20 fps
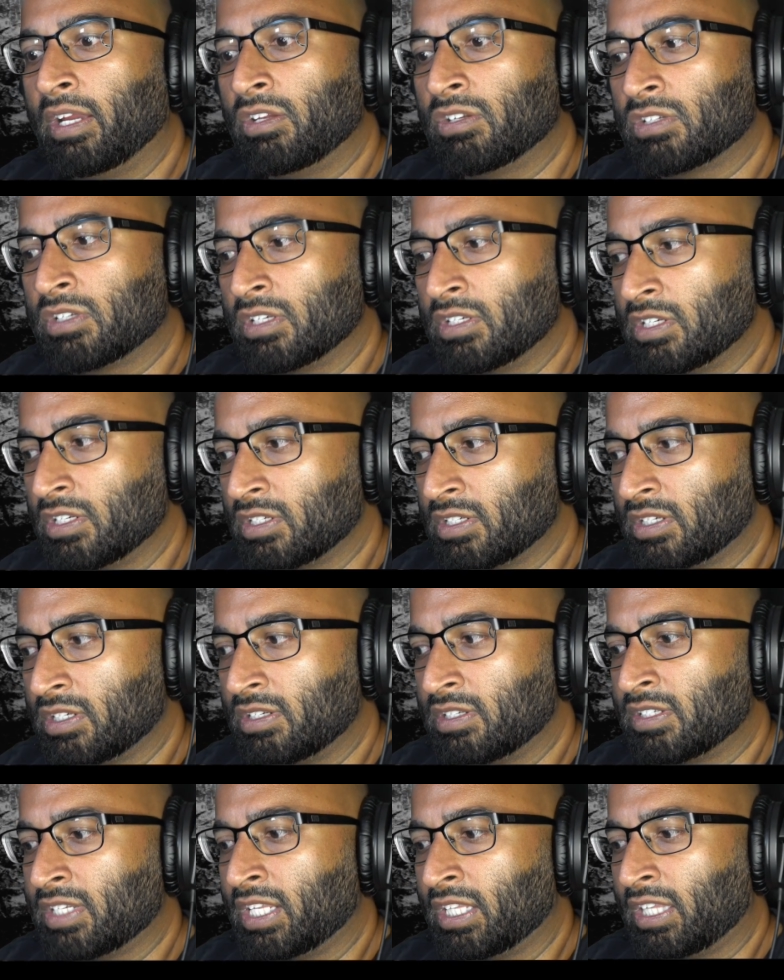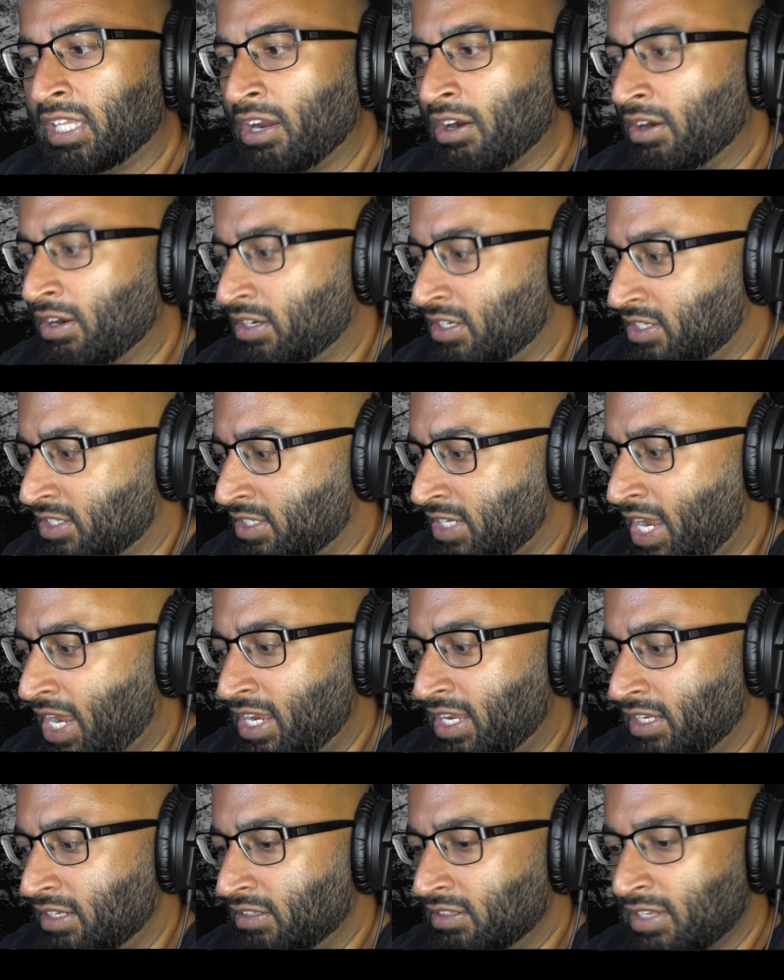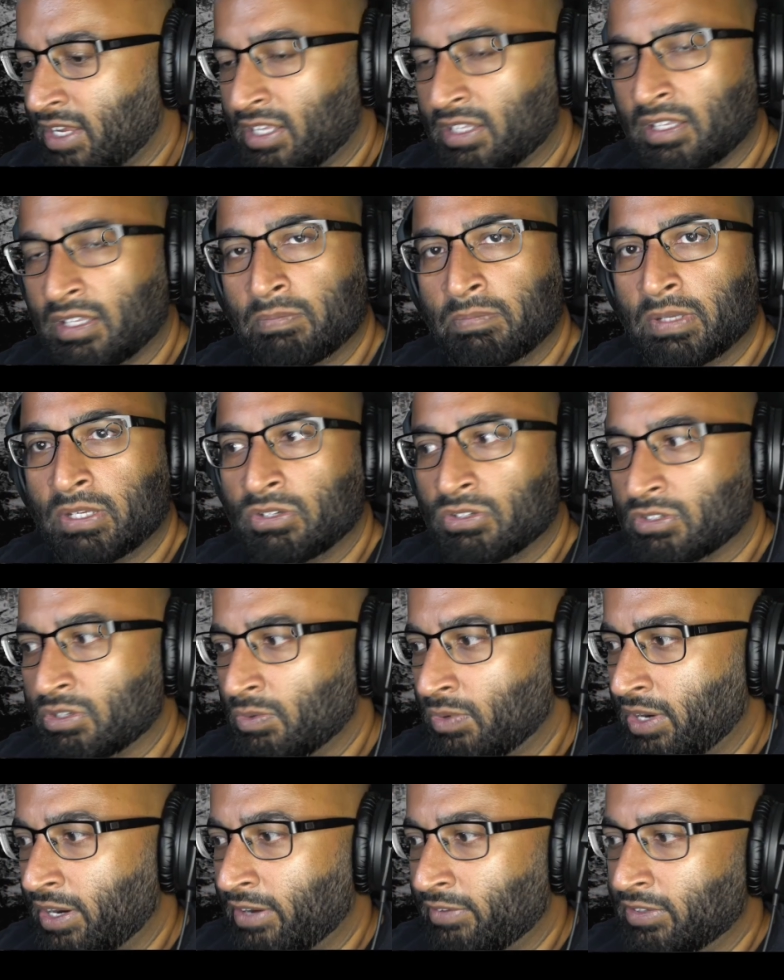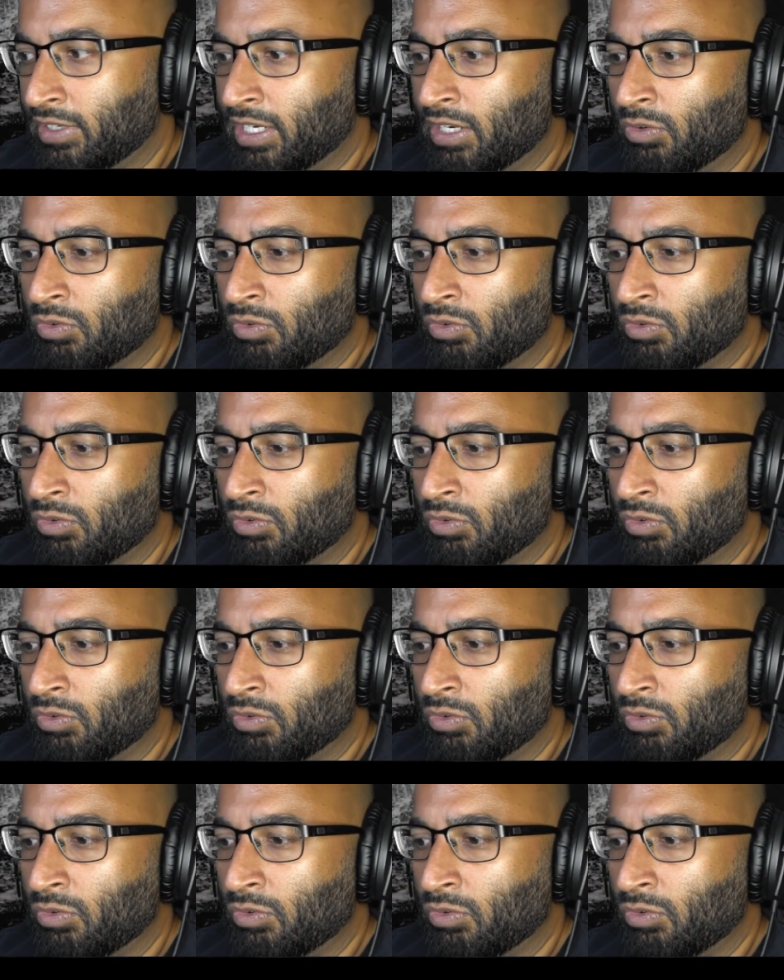I used to just sit there and just take it, take the abuse and whatever.